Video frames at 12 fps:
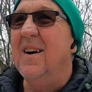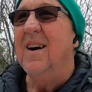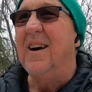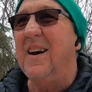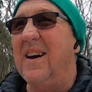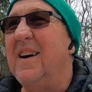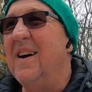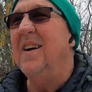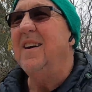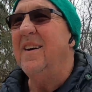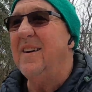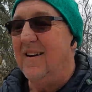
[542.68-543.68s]
Hi,
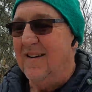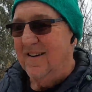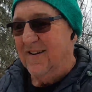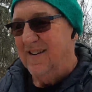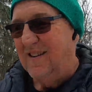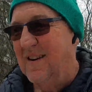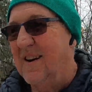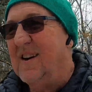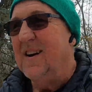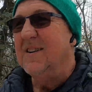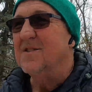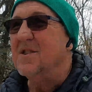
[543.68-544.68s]

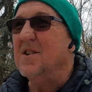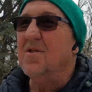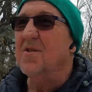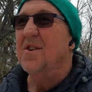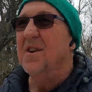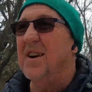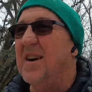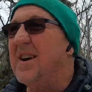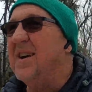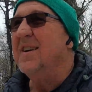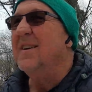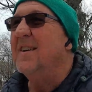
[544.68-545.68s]
how's it going today?
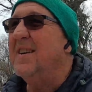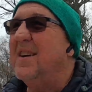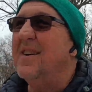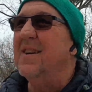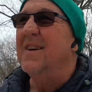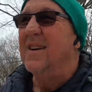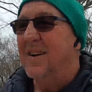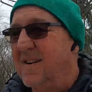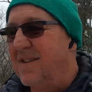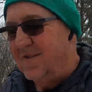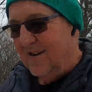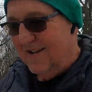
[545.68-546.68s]

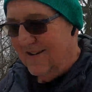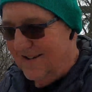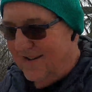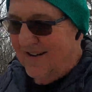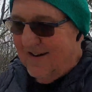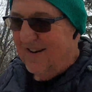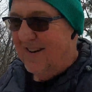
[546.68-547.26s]
Right on.